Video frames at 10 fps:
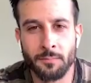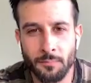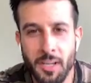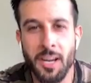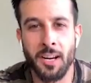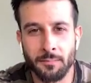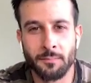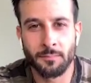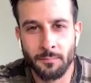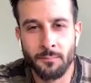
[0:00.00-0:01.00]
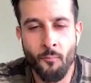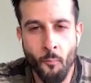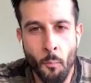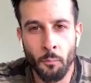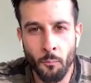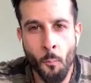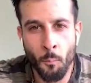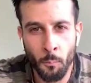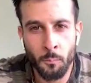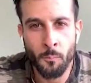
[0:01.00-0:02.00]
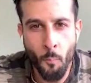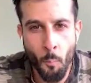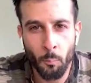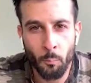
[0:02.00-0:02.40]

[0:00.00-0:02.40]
yeah, that yeah. person dies to their, their view to them